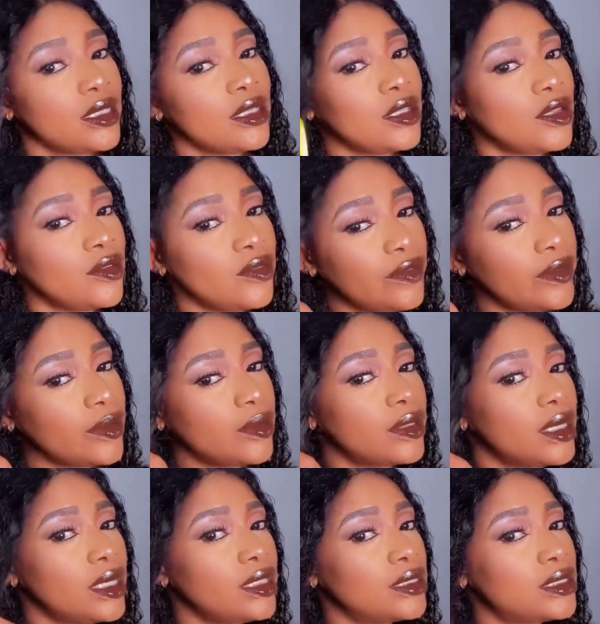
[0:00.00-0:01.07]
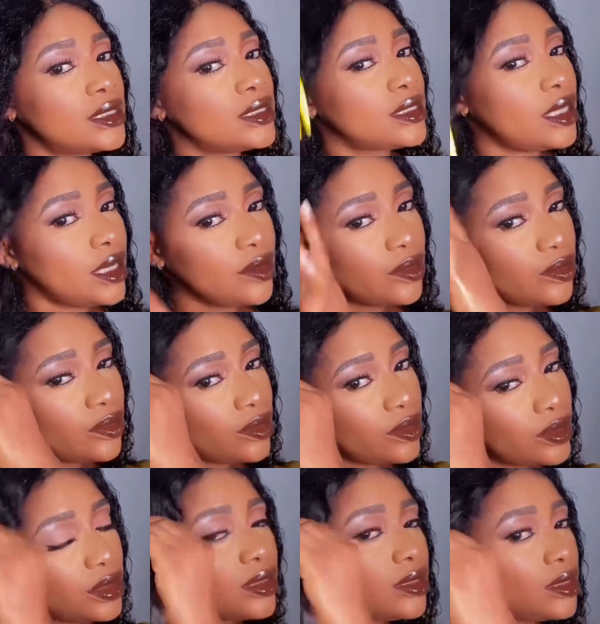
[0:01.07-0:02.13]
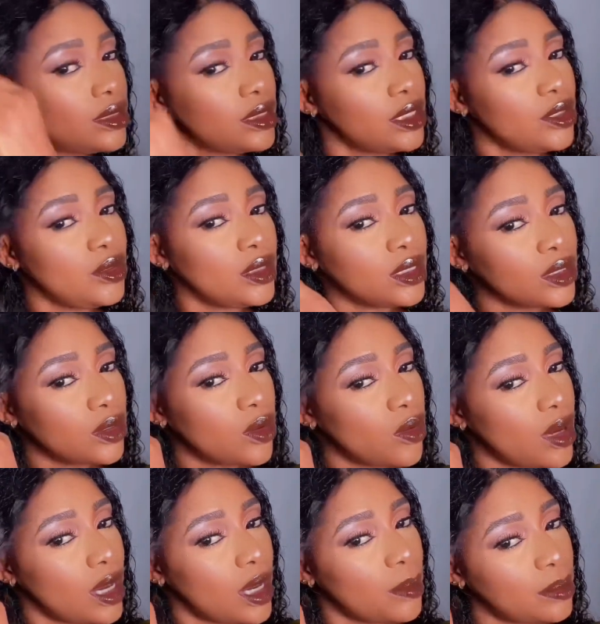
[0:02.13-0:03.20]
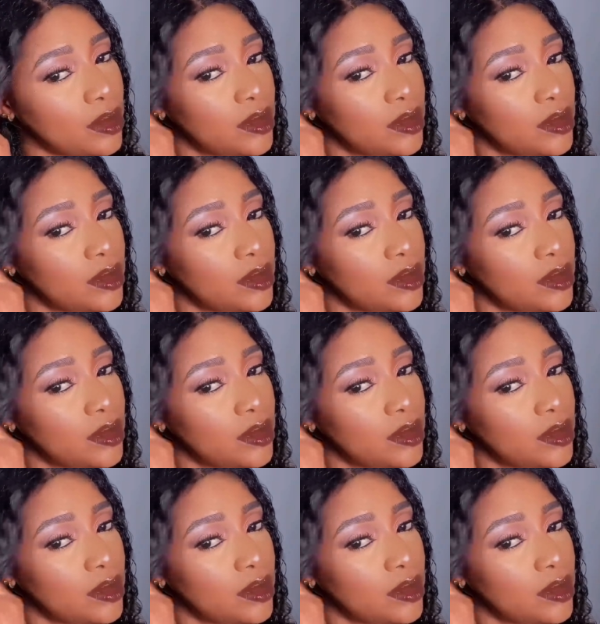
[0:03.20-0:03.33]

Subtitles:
you feel that it's safe, and you can go up